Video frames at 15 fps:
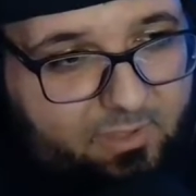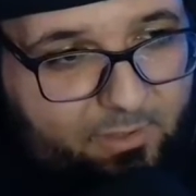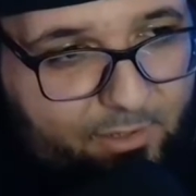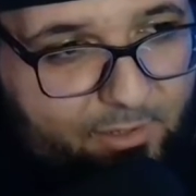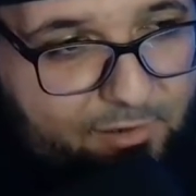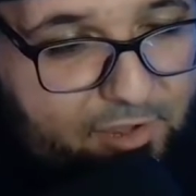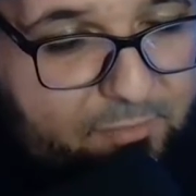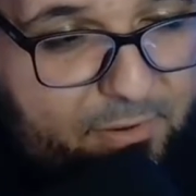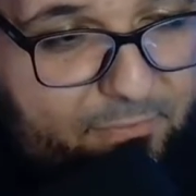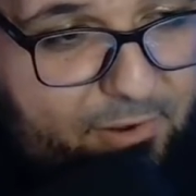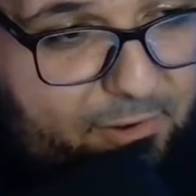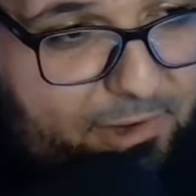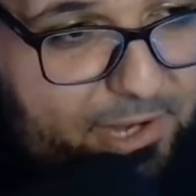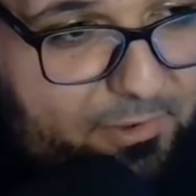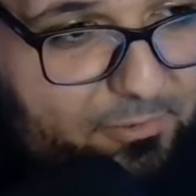That's be
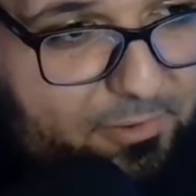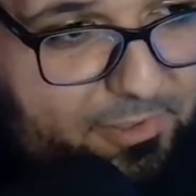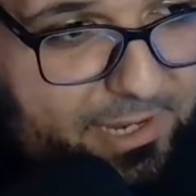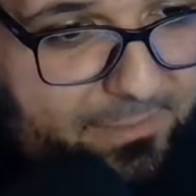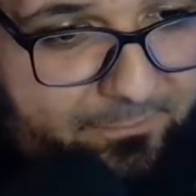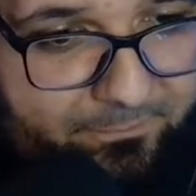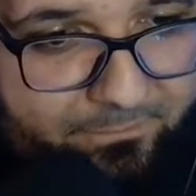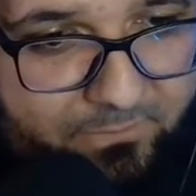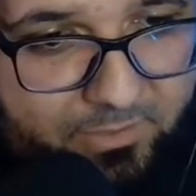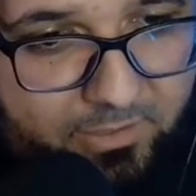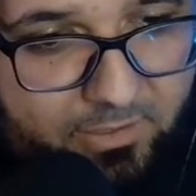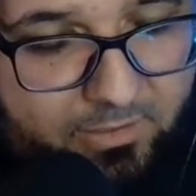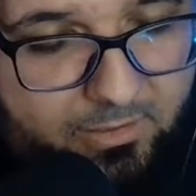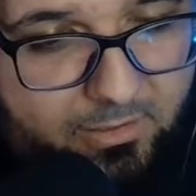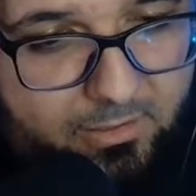very interesting.
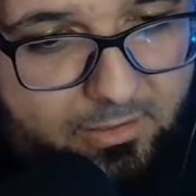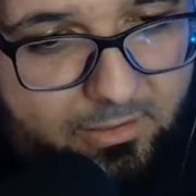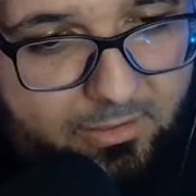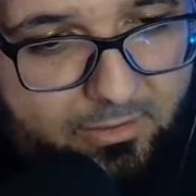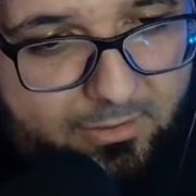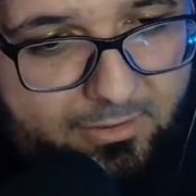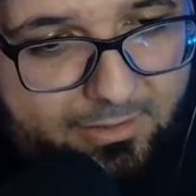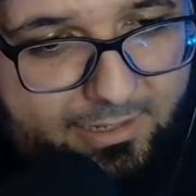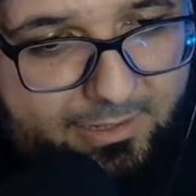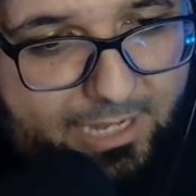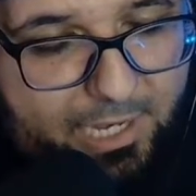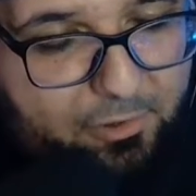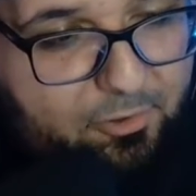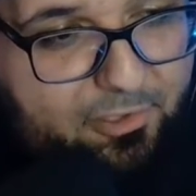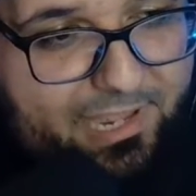
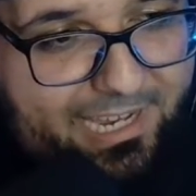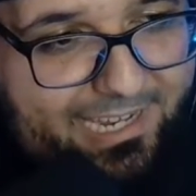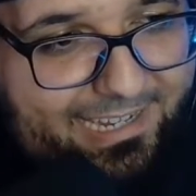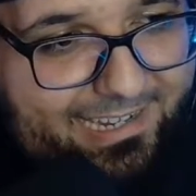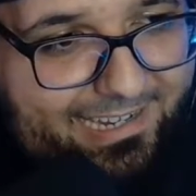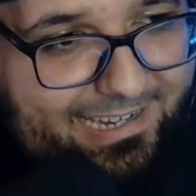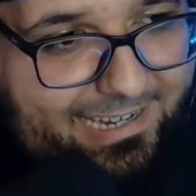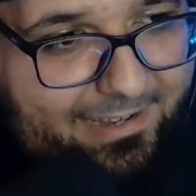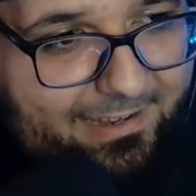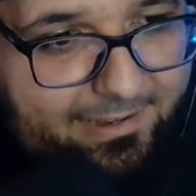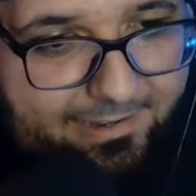Interesting indeed.